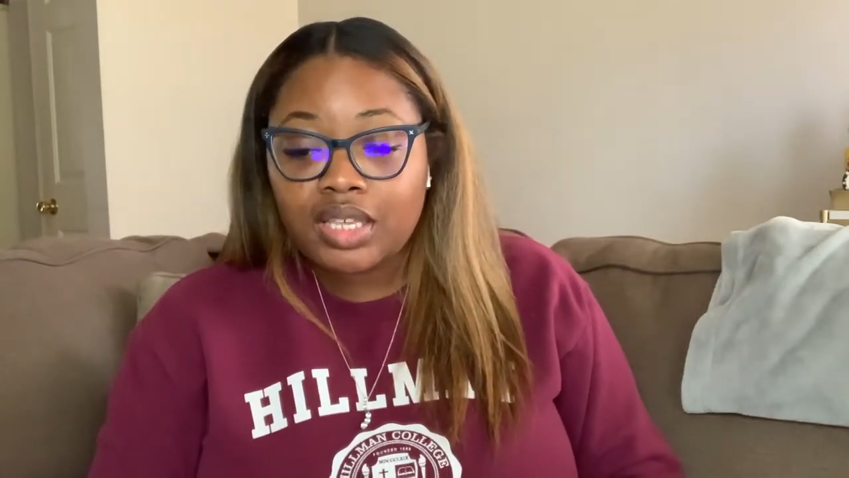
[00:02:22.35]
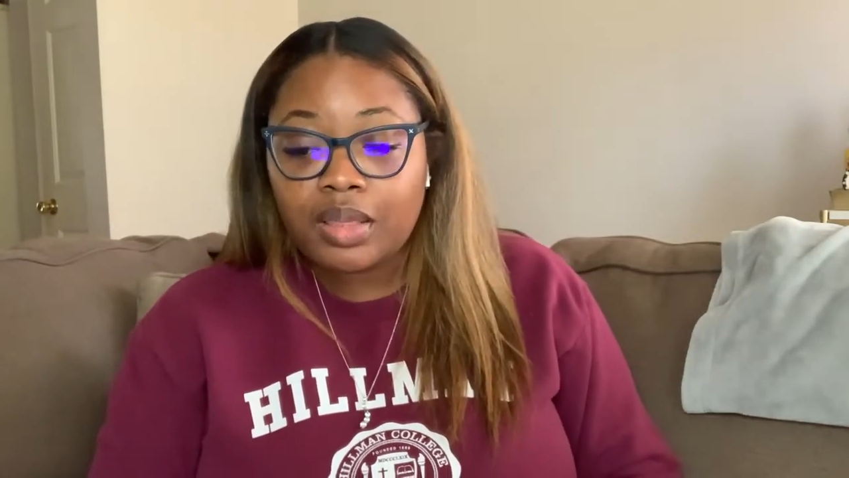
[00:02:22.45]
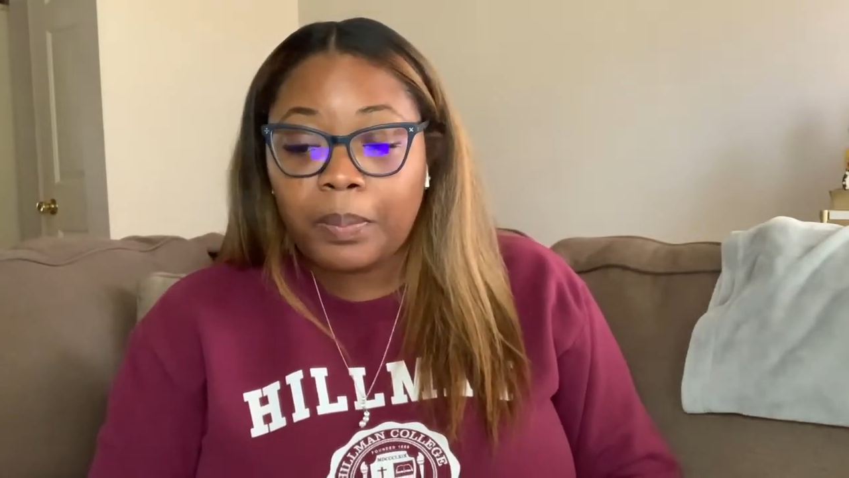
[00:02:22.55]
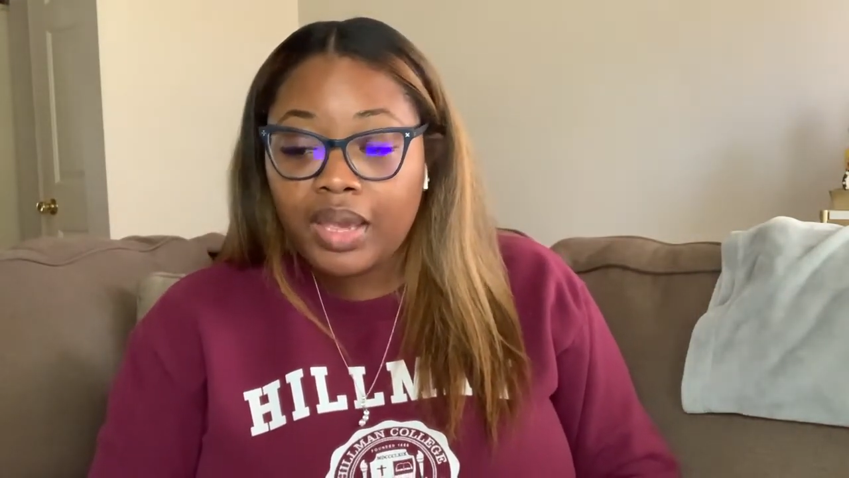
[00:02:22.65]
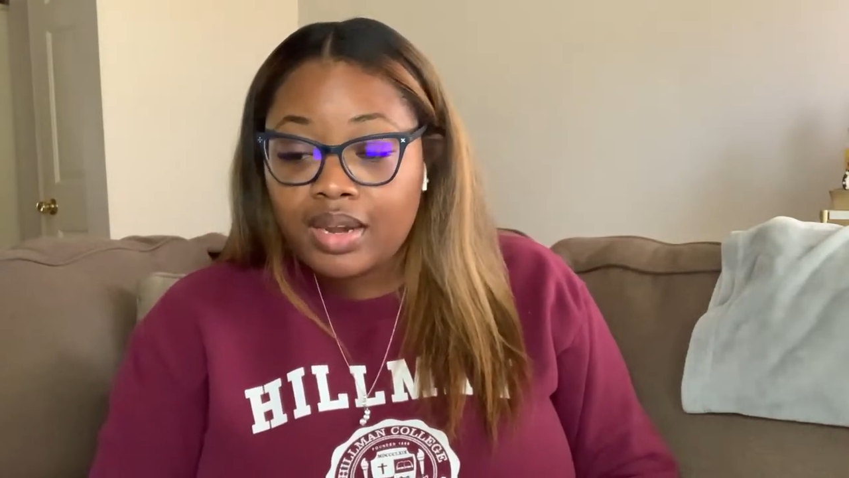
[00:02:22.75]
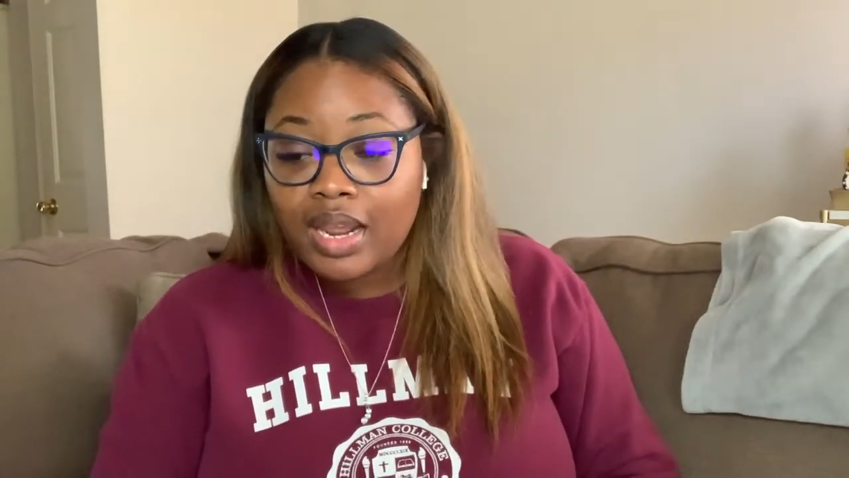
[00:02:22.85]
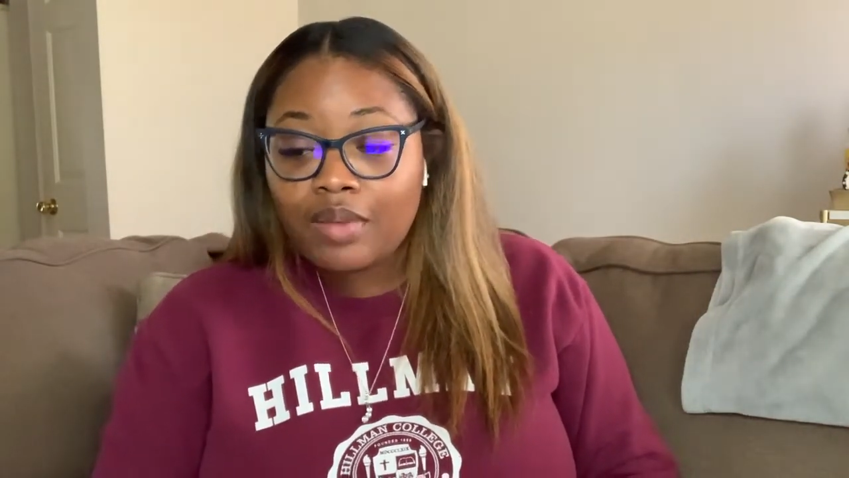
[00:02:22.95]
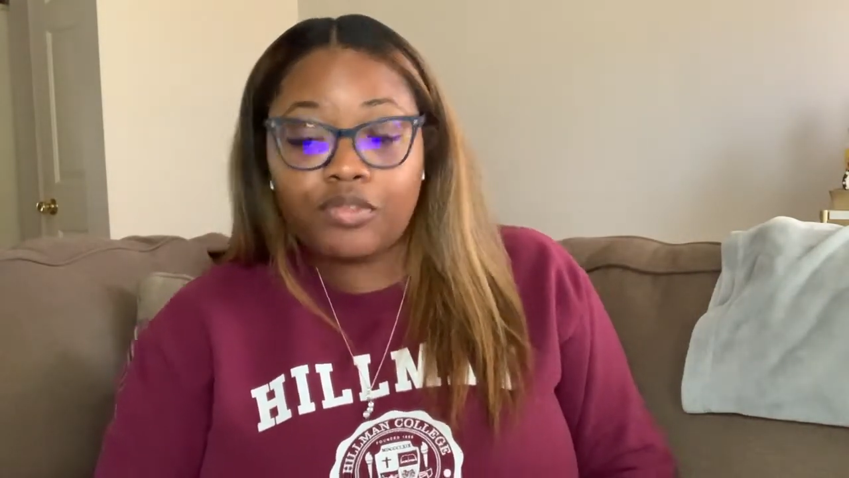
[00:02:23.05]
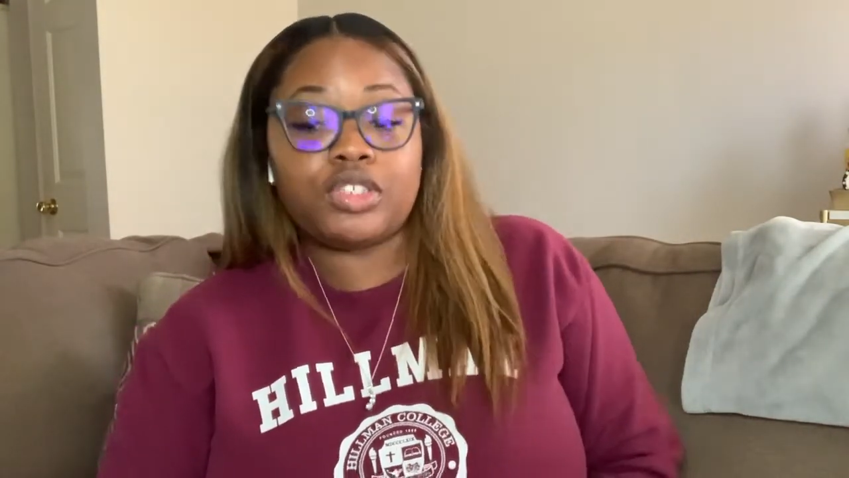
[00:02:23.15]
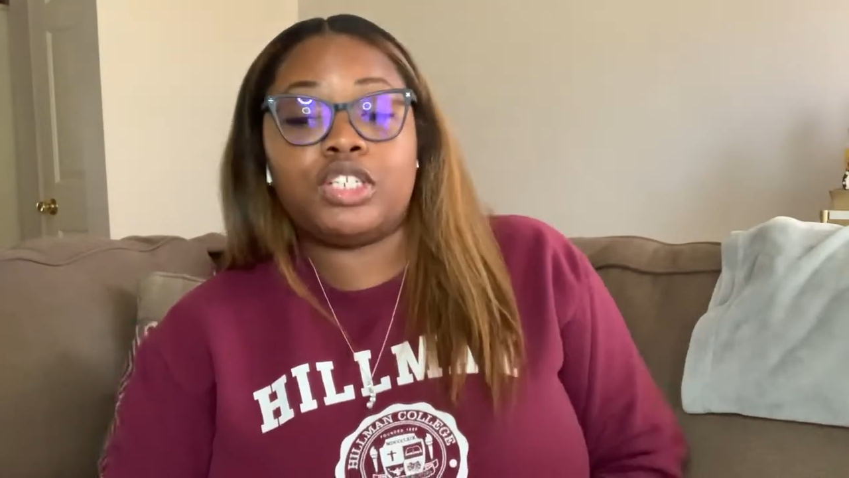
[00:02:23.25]
the pen name
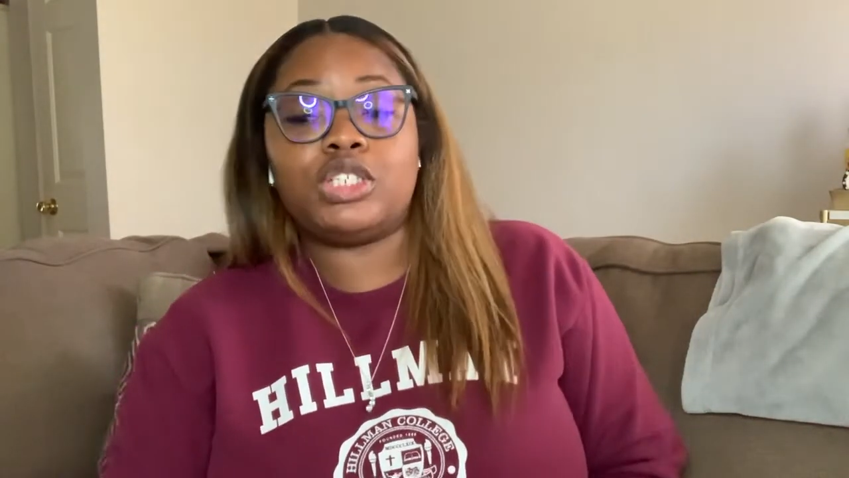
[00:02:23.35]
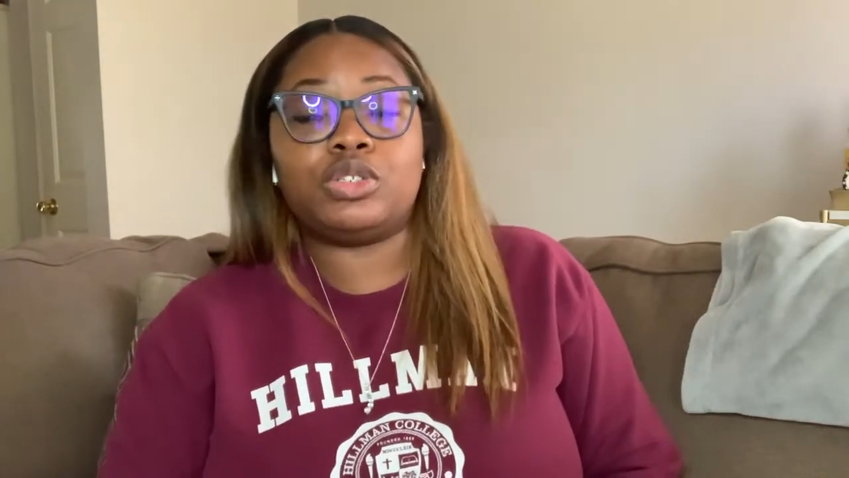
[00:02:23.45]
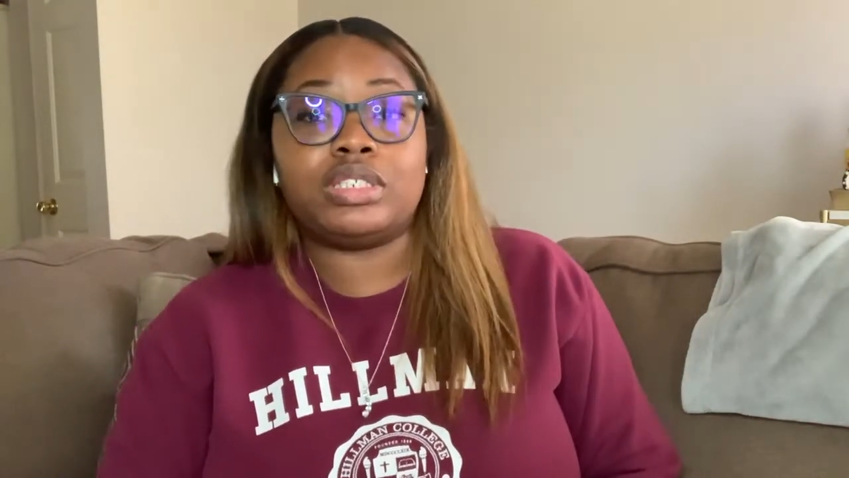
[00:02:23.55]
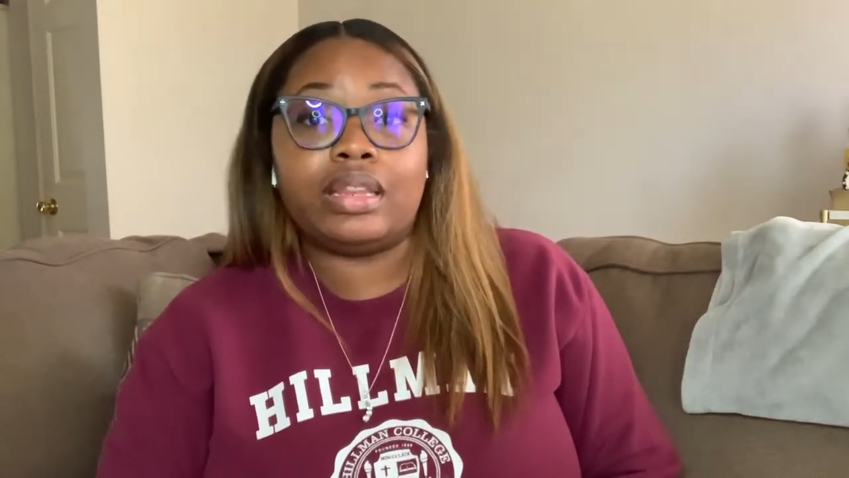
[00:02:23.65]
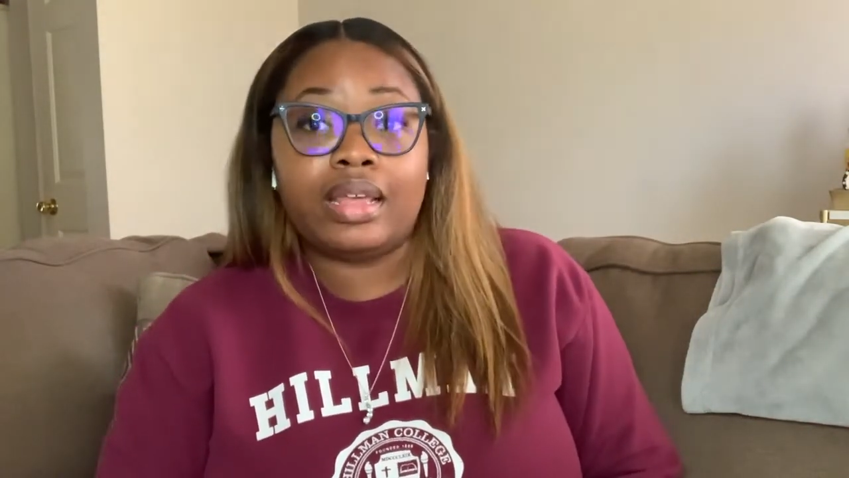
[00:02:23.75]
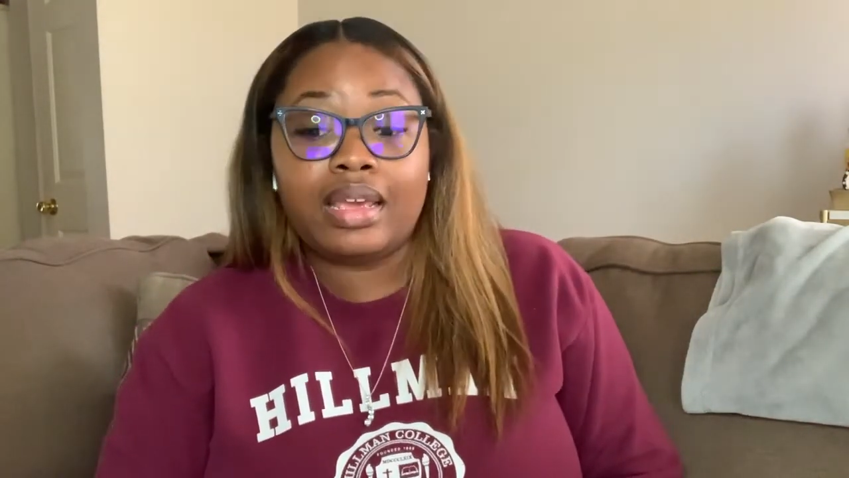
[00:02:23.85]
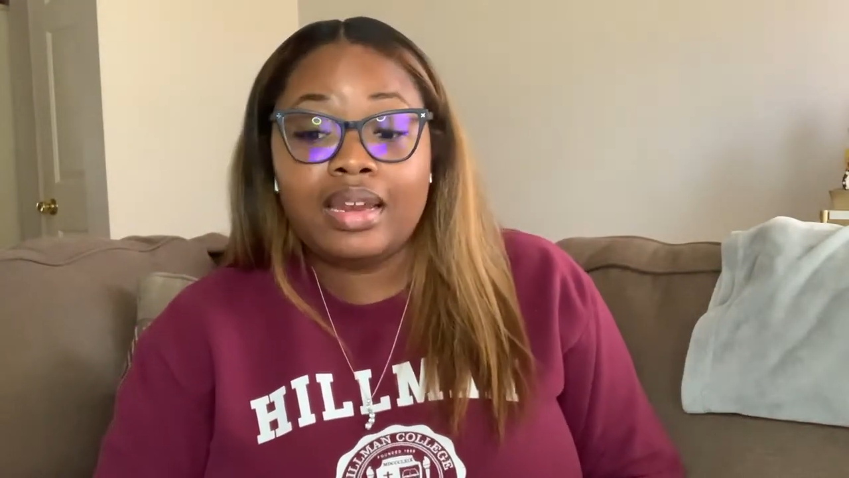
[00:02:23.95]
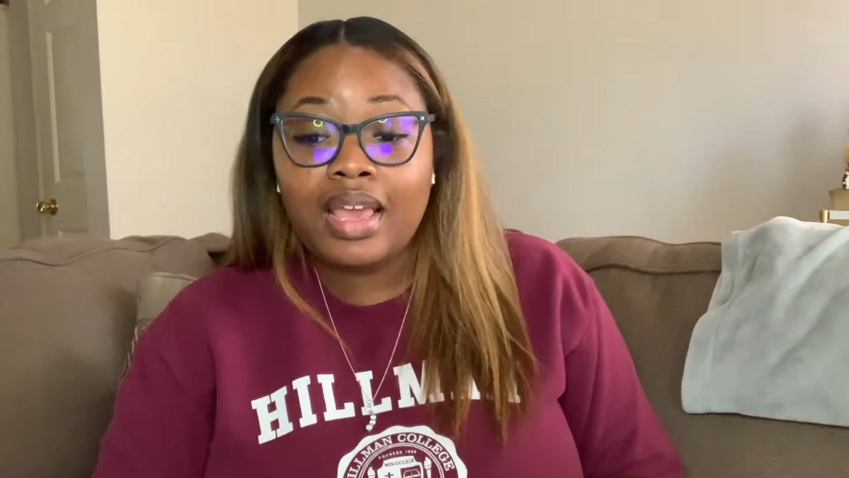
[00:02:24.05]
for sisters Lynn